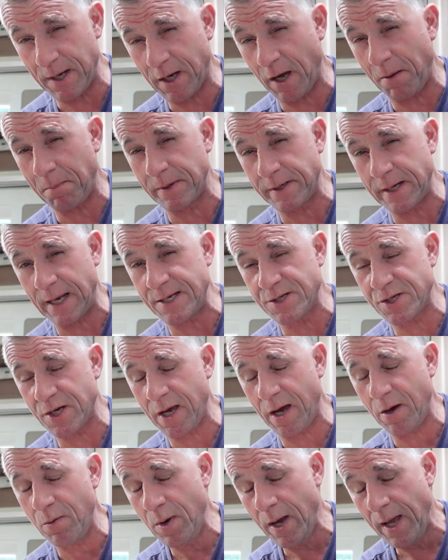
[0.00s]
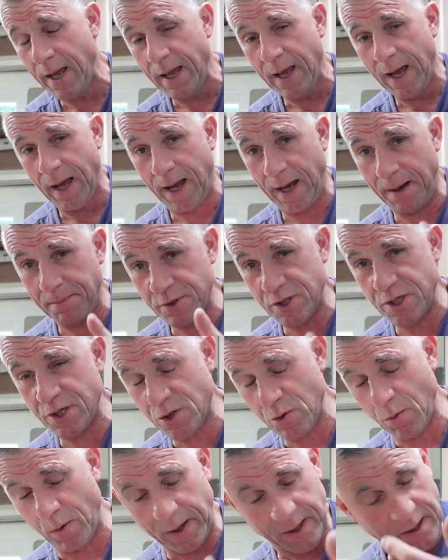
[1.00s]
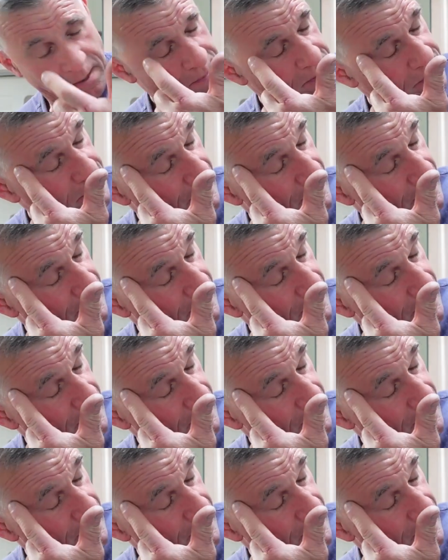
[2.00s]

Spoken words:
couple of days ago. She saw it a couple of